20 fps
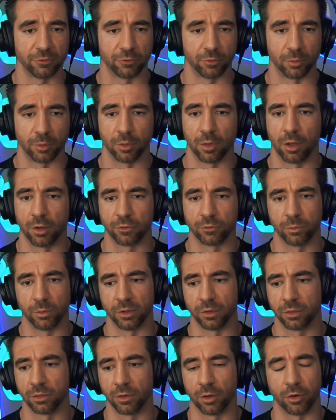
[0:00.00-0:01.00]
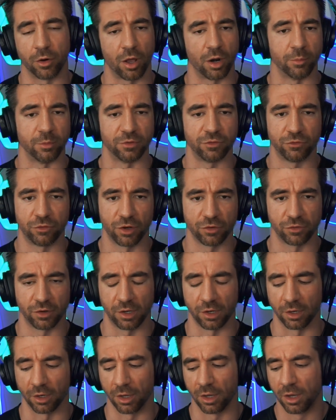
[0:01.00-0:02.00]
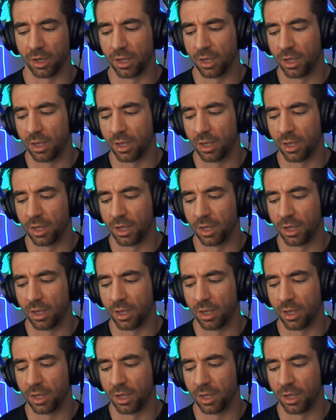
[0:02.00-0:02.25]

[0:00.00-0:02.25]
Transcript: So we launched with anonymous judging.